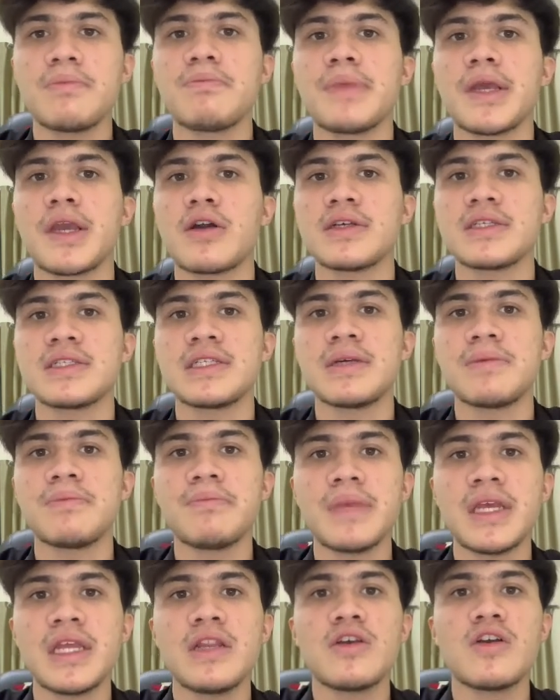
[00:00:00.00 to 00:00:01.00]
because the
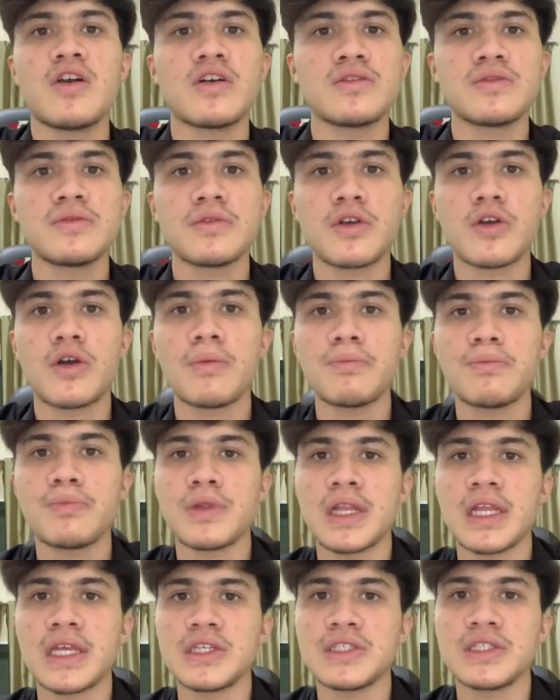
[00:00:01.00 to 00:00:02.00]
mean
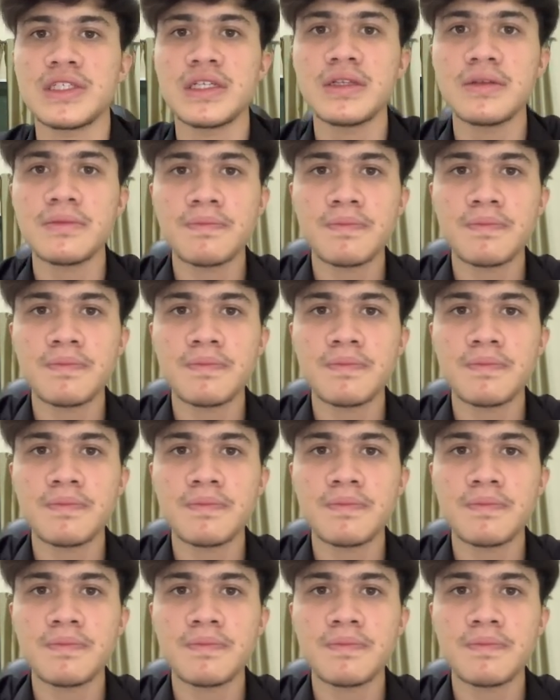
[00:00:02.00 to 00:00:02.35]
computation